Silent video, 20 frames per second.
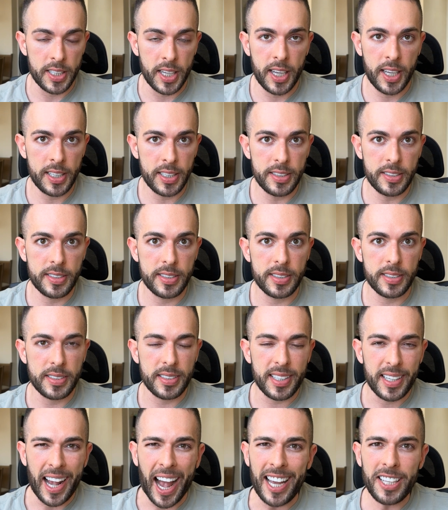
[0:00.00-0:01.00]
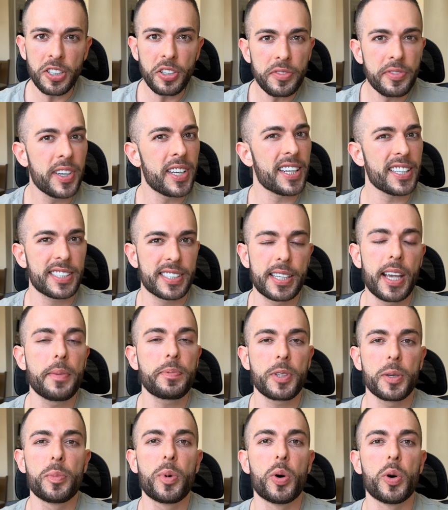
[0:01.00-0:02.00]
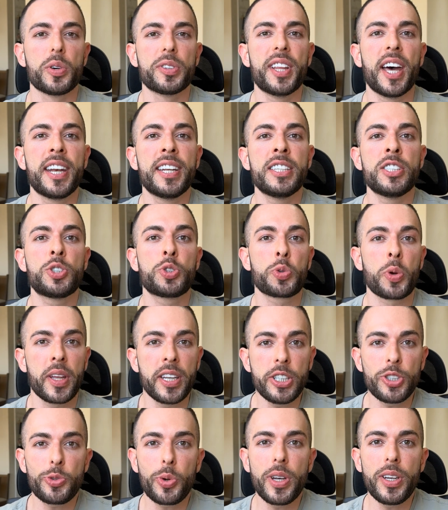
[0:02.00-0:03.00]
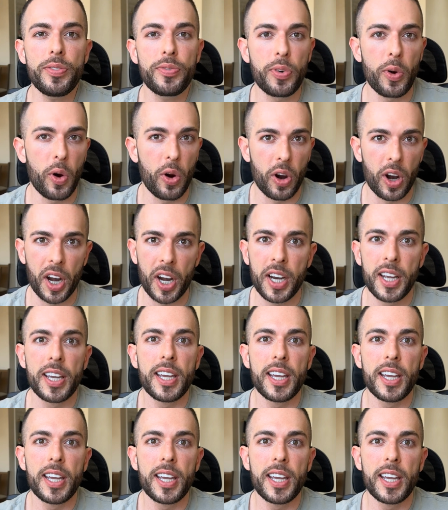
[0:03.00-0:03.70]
and it's kind of unacceptable that in 2024,